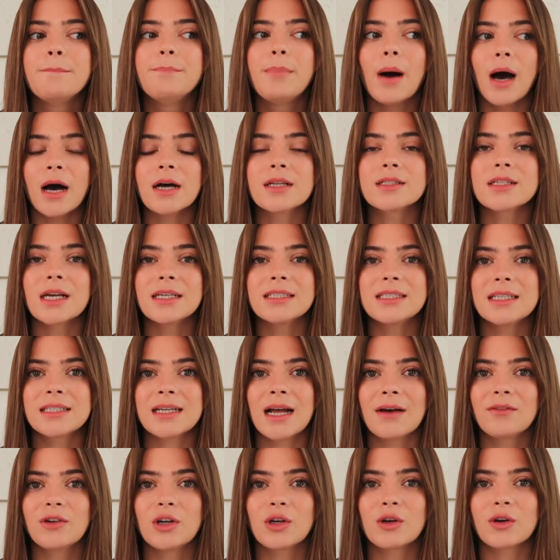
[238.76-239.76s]
but I did
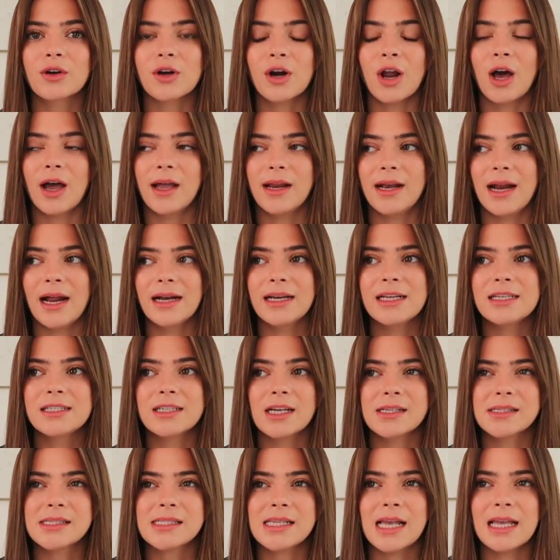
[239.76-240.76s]
have a look online and it
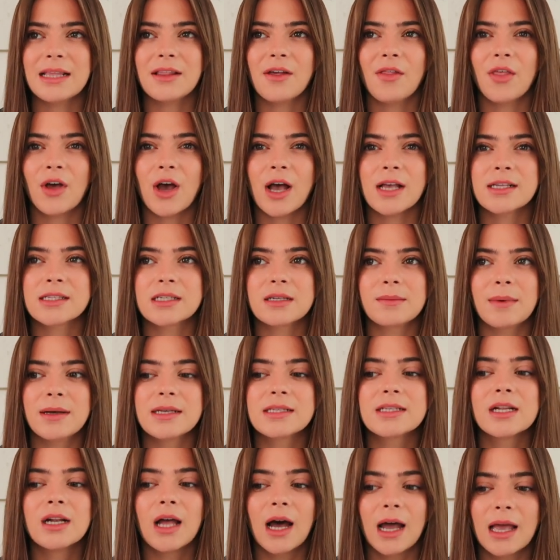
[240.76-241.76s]
does say that the customer
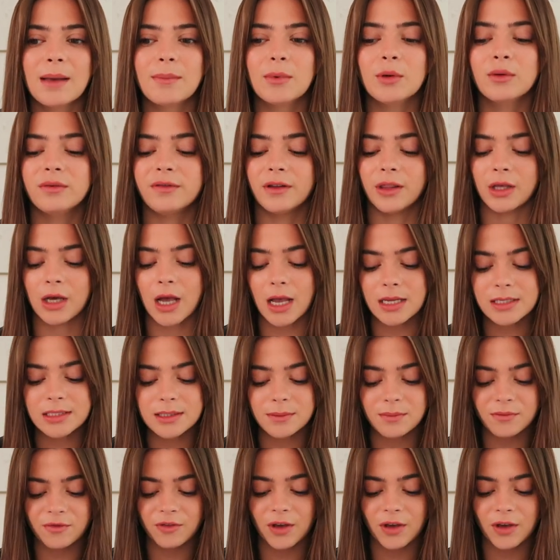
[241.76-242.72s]
is liable for the custom